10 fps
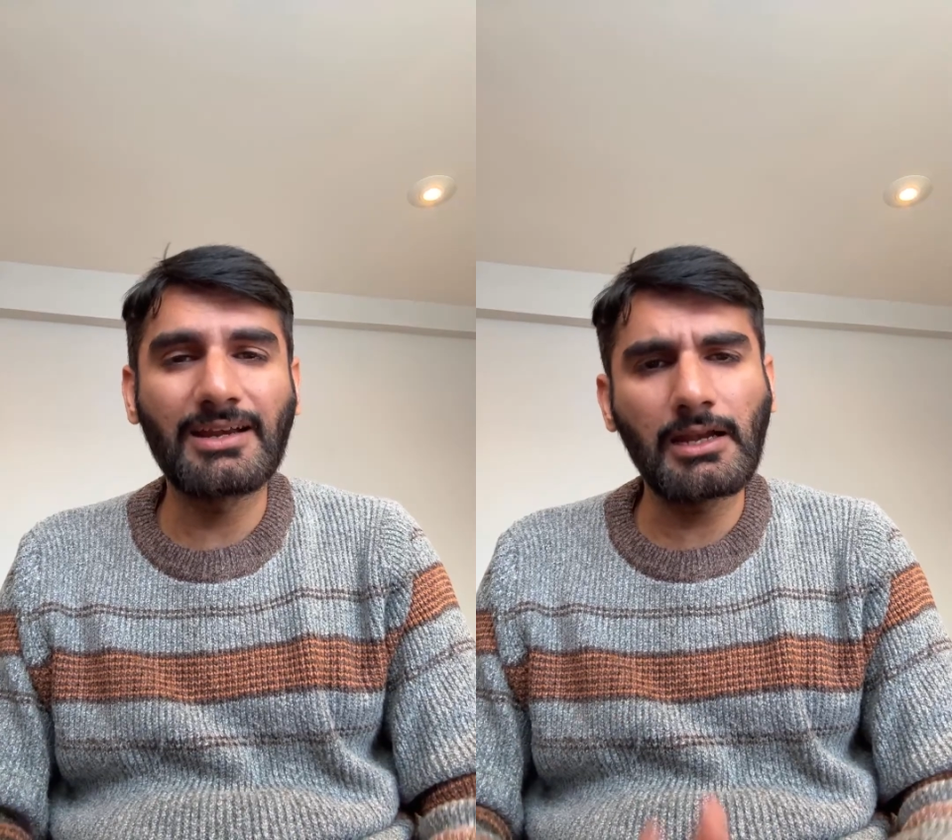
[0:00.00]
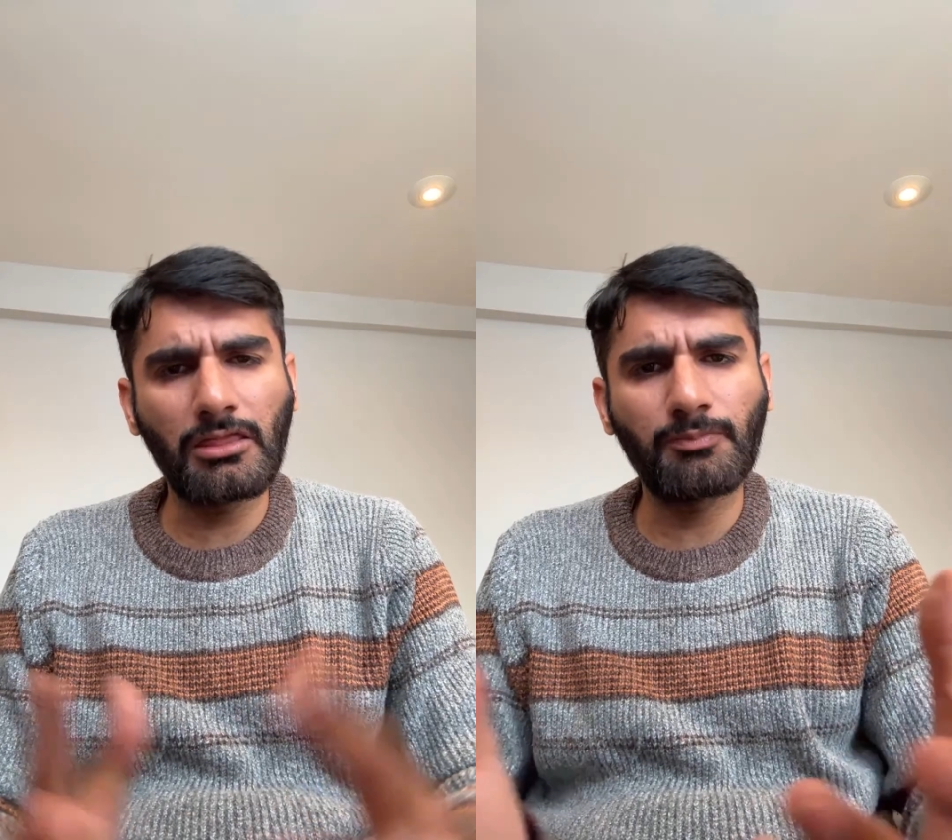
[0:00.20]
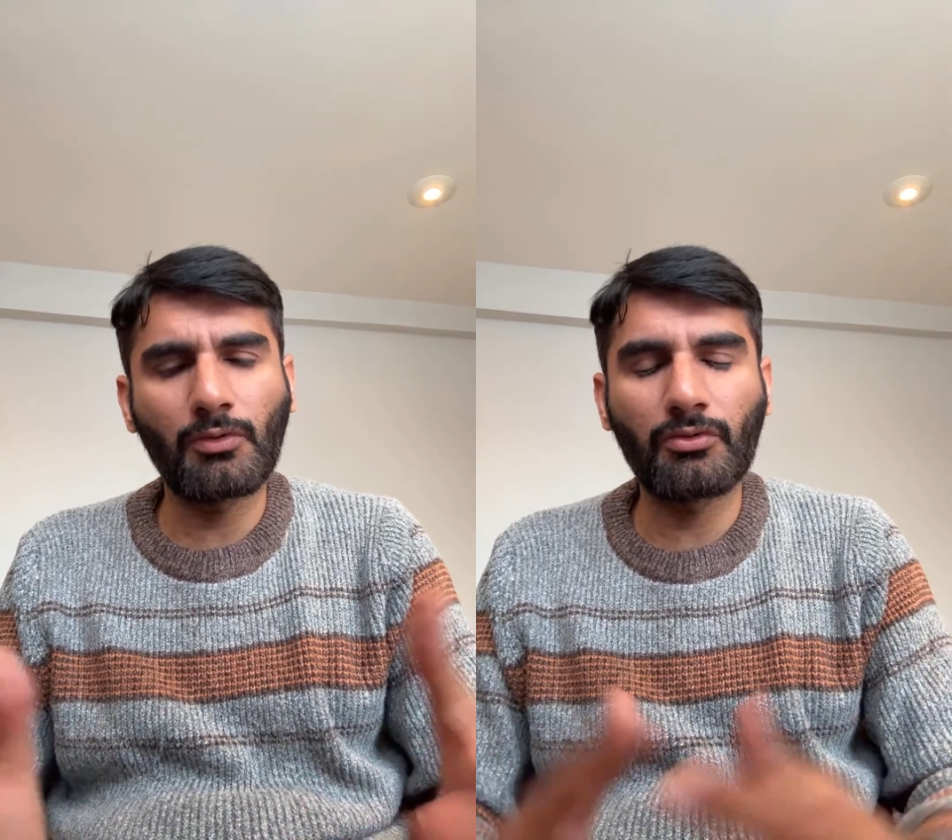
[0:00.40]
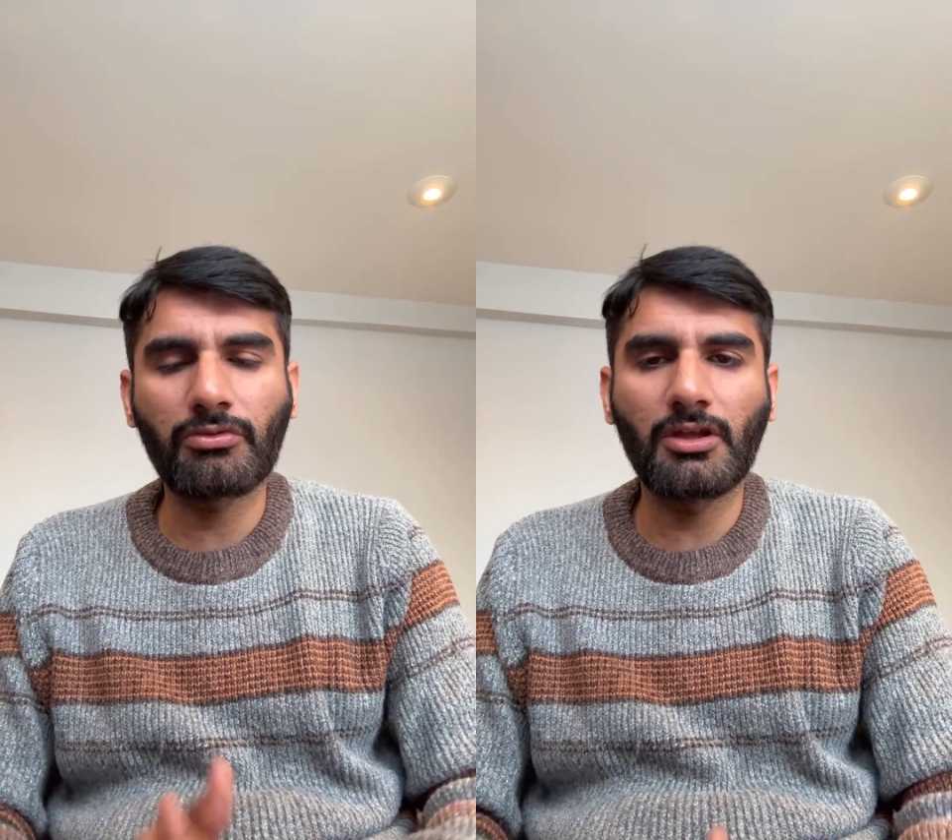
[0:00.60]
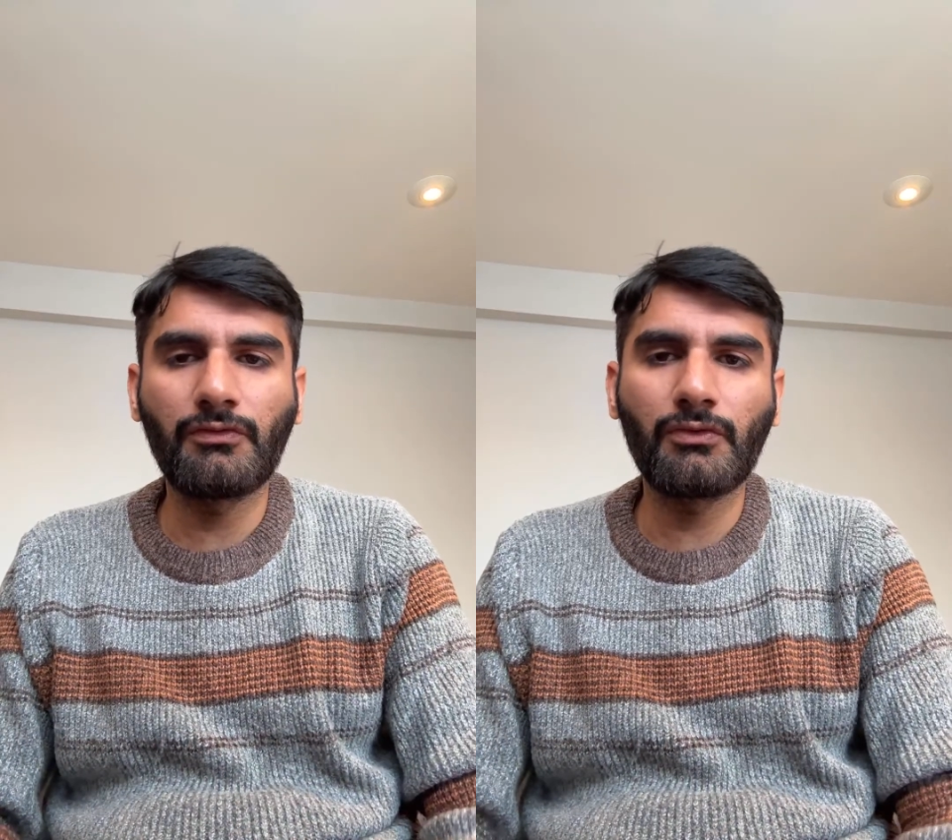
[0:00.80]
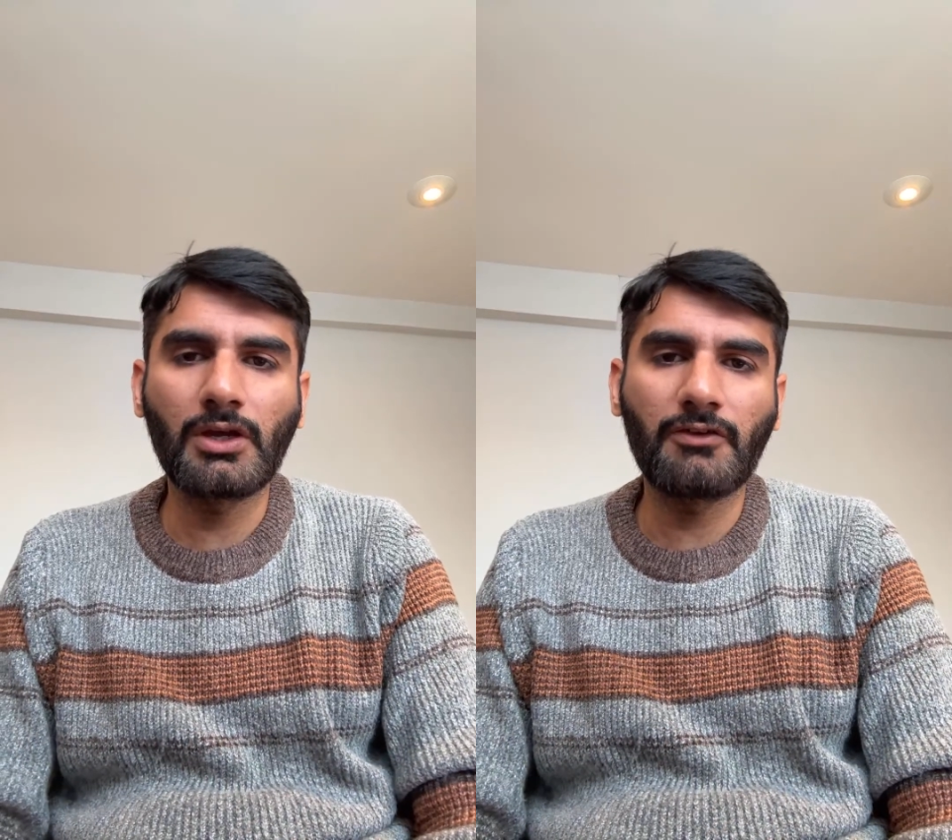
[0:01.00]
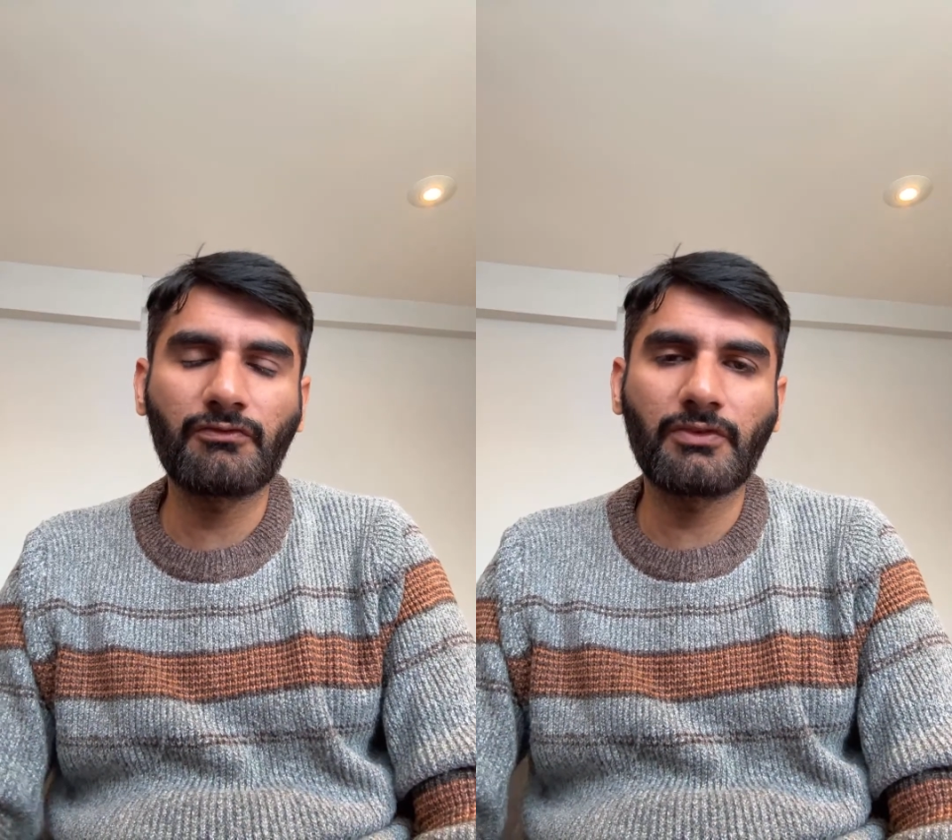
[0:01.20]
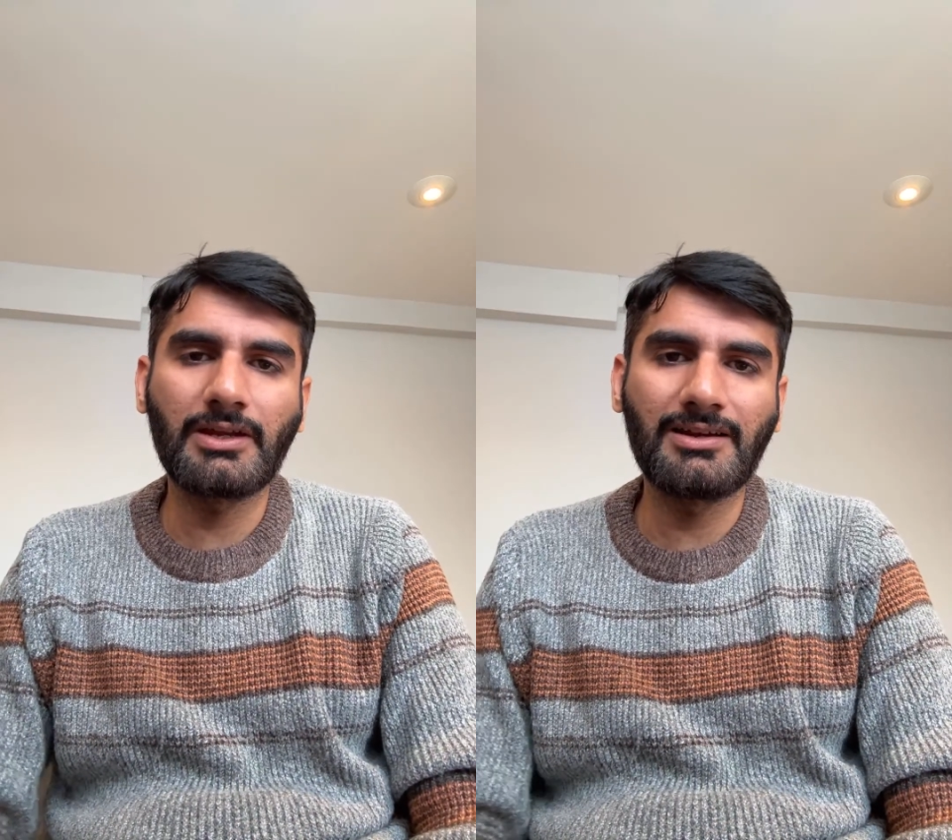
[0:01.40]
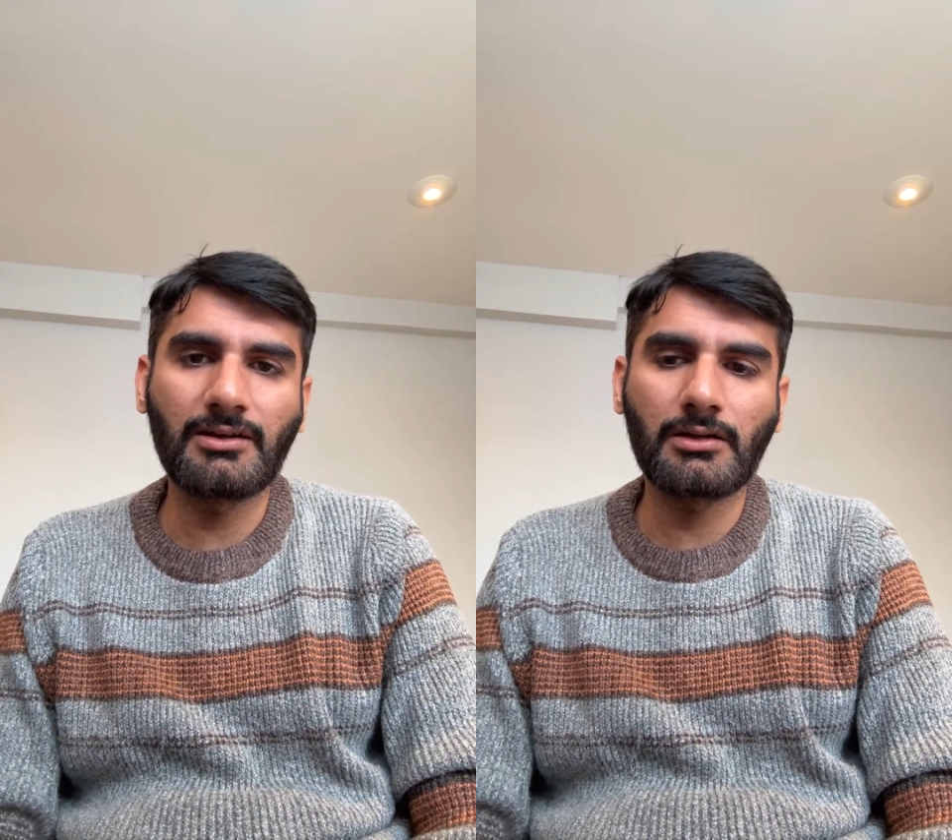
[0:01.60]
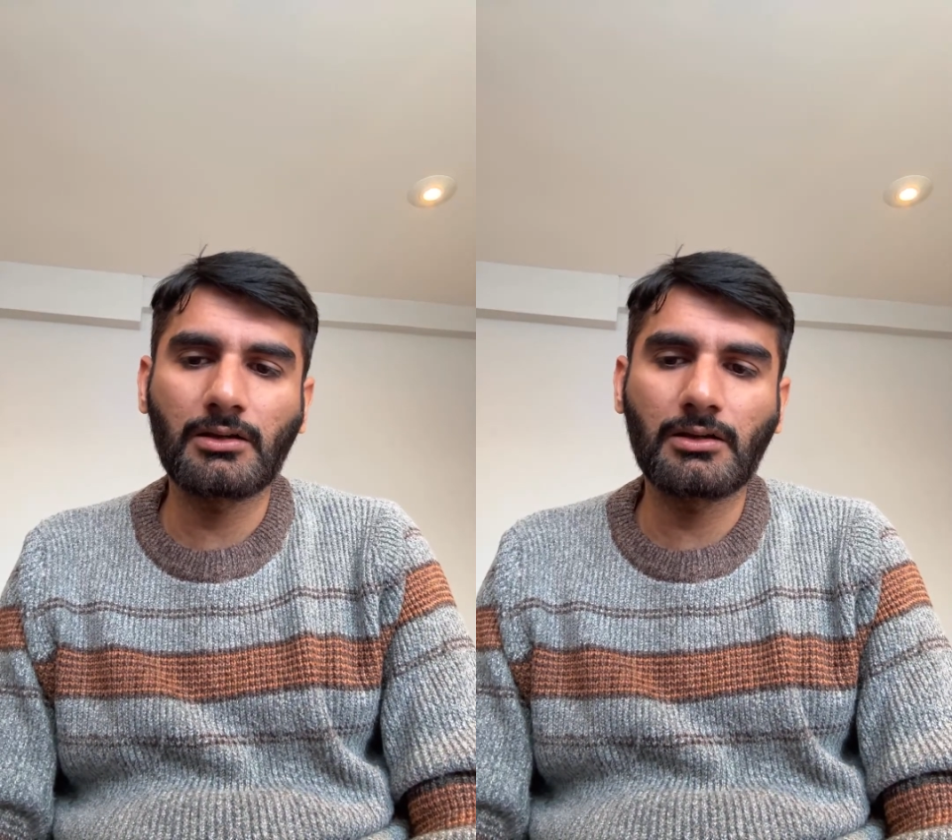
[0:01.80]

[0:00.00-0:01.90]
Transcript: let's suppose if you have failed